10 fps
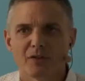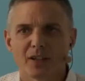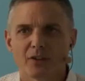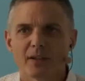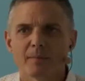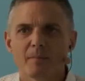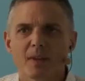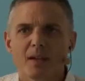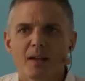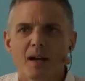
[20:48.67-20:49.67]
configure it.
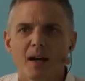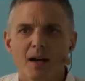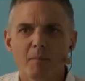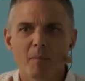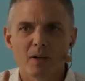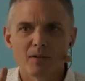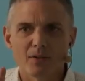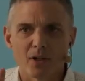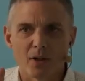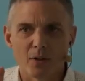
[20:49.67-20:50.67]

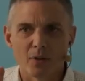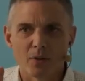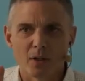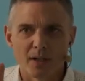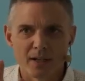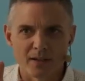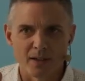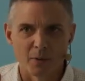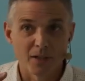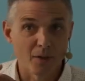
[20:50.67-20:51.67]
So here's
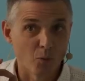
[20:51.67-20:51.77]
another one.